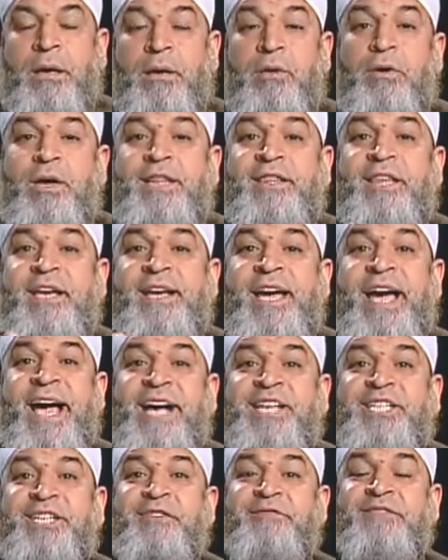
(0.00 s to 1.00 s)
Look at the
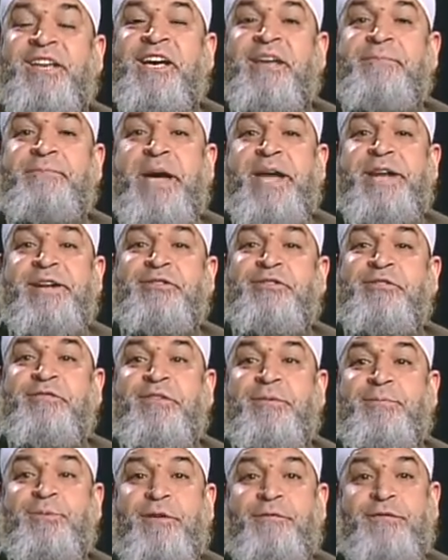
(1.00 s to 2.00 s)
reaction of the companions
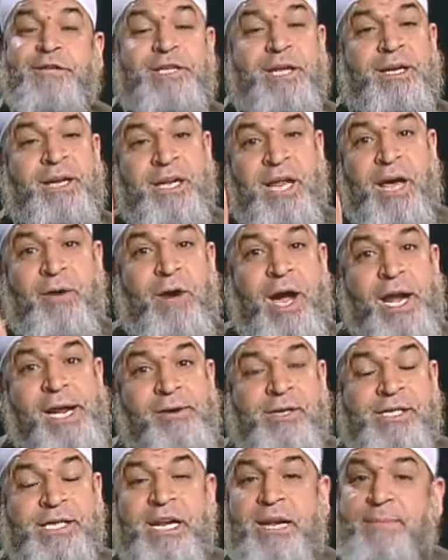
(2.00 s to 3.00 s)
of the Prophet
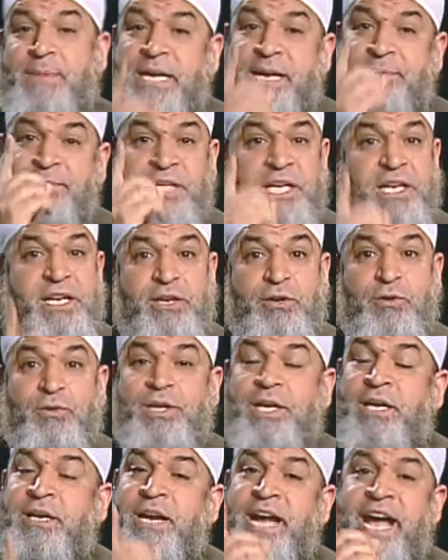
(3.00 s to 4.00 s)
wasallam, and I'm telling
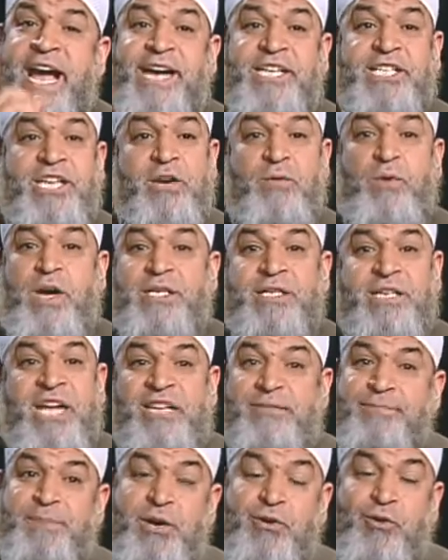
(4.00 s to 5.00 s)
you, the reaction was
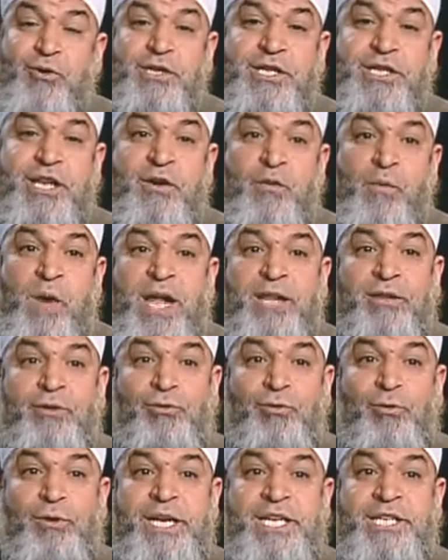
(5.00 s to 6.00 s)
not because they
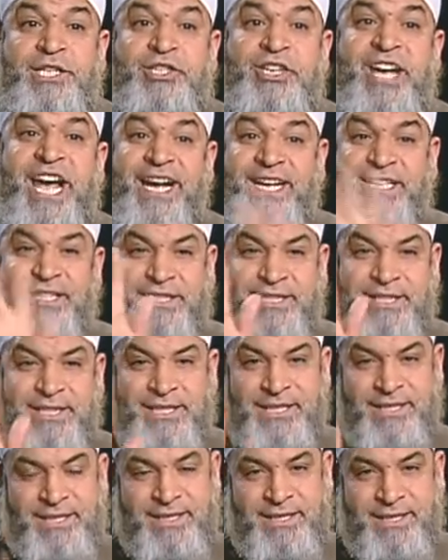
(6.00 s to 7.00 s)
want to
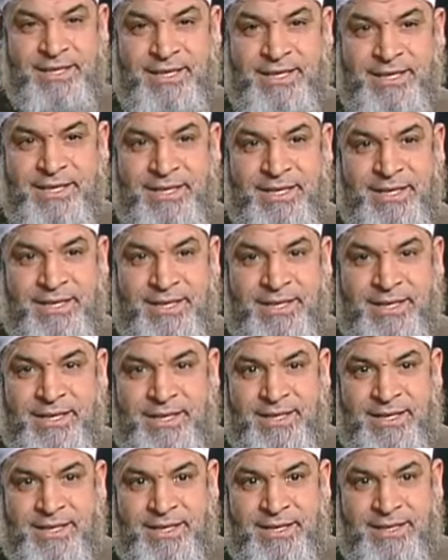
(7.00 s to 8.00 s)
reject
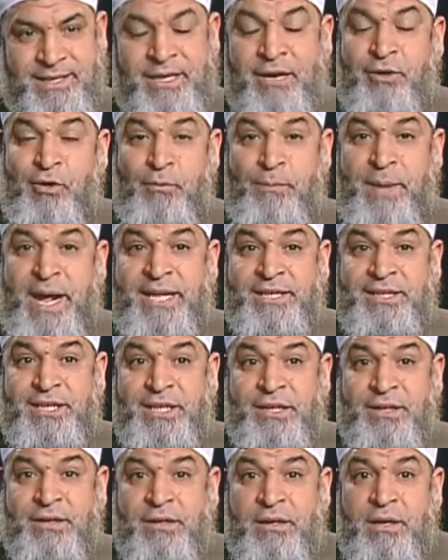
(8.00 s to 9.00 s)
the command
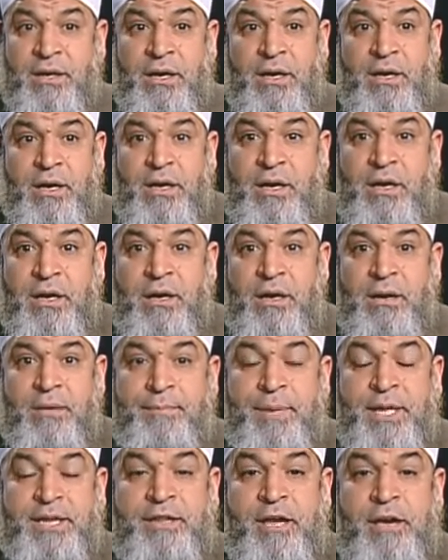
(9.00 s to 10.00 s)
here,
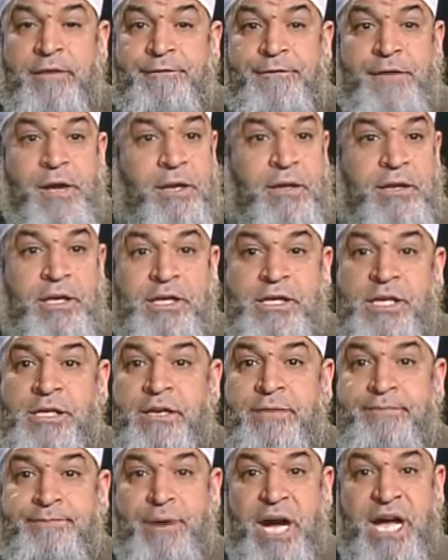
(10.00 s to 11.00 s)
but they feel this
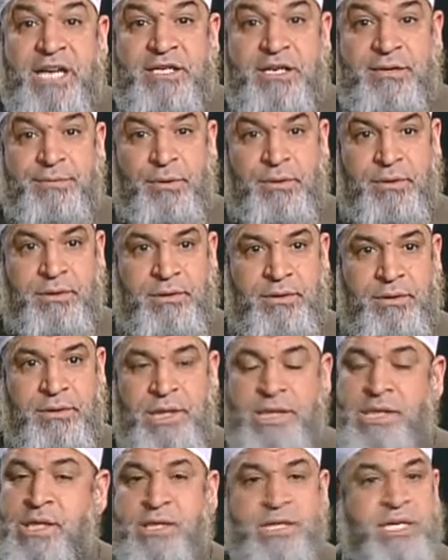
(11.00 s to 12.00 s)
is impossible.
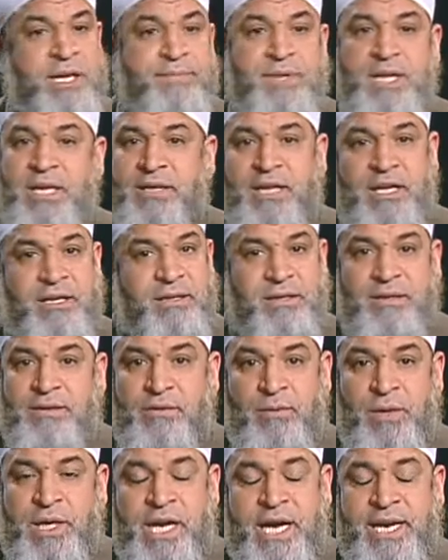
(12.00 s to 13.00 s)
This is something that
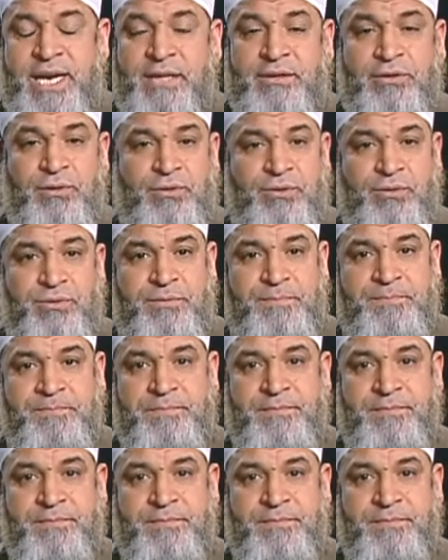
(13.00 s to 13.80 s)
we cannot do.